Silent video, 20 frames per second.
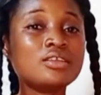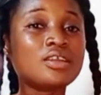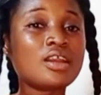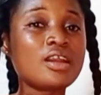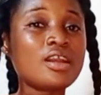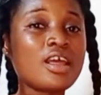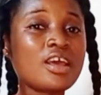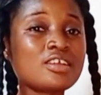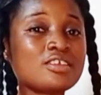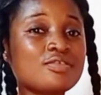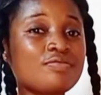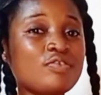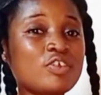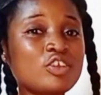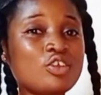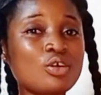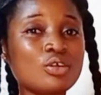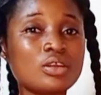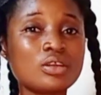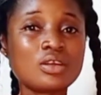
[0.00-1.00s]
The next
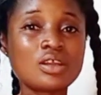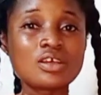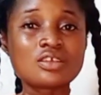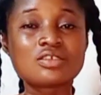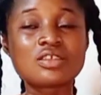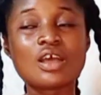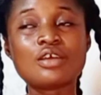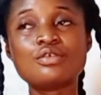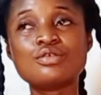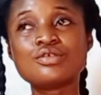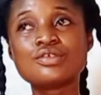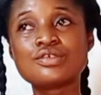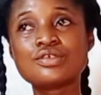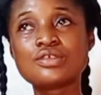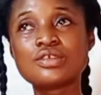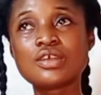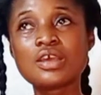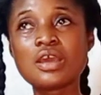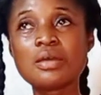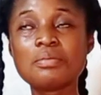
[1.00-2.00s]
video, the next time you
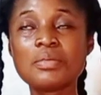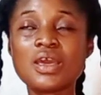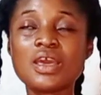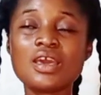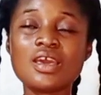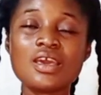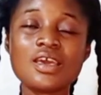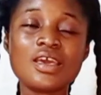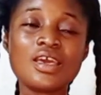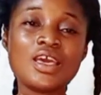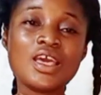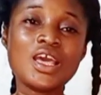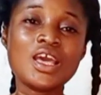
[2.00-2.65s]
see me,